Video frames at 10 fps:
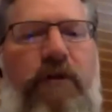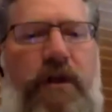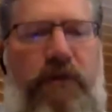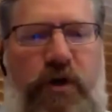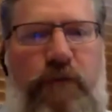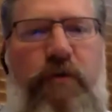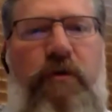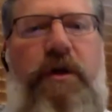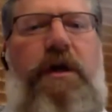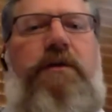level of
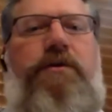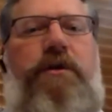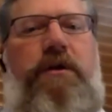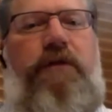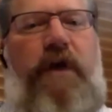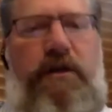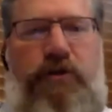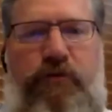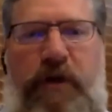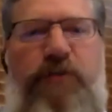communication that is
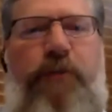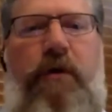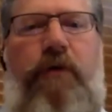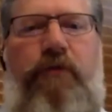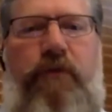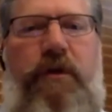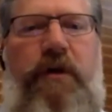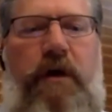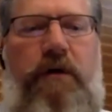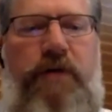transparent through the
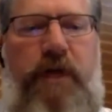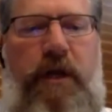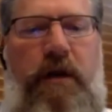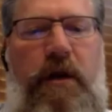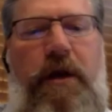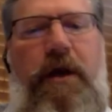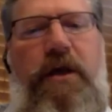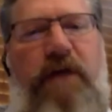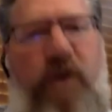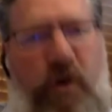entire chain,
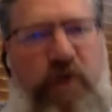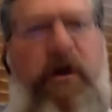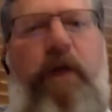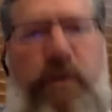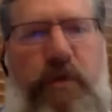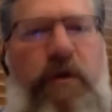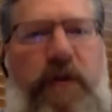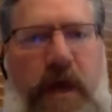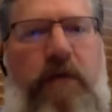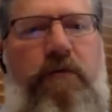you have a hard time doing
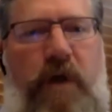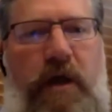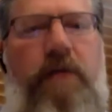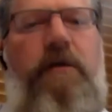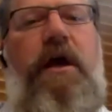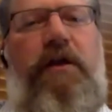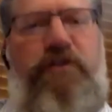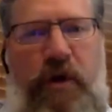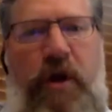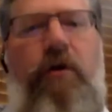that, right? And
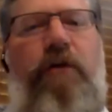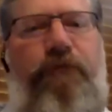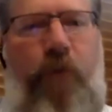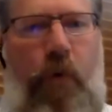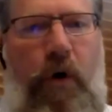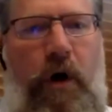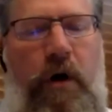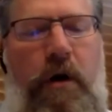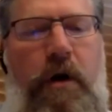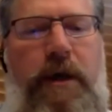so heretofore,
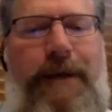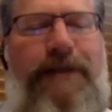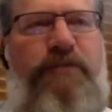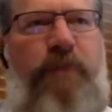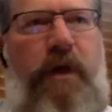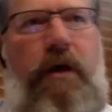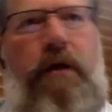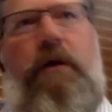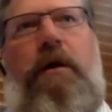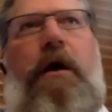it has
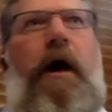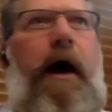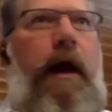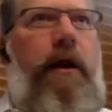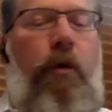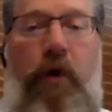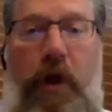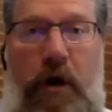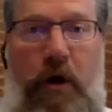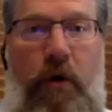been, I don't
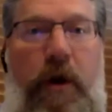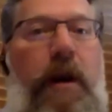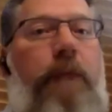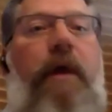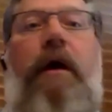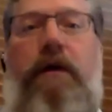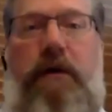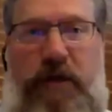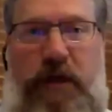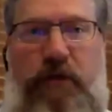know, and I'm not
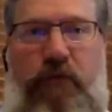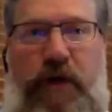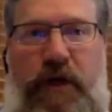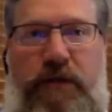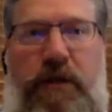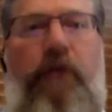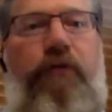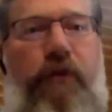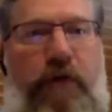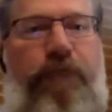going to take the risk,
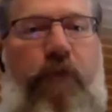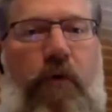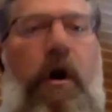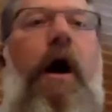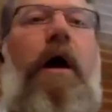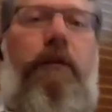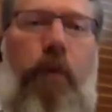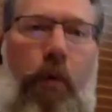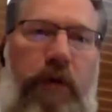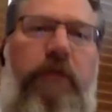therefore I am
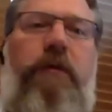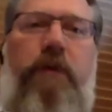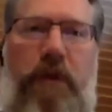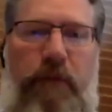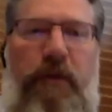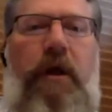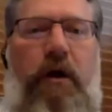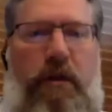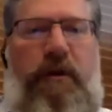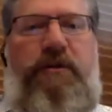going to eliminate
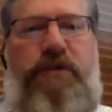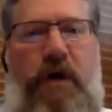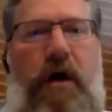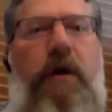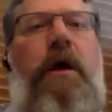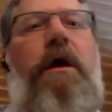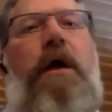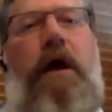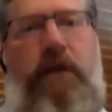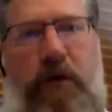all of my stock
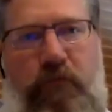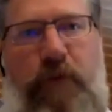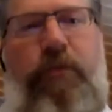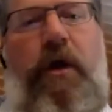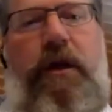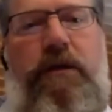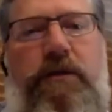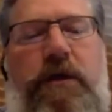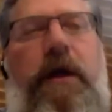and then replenish.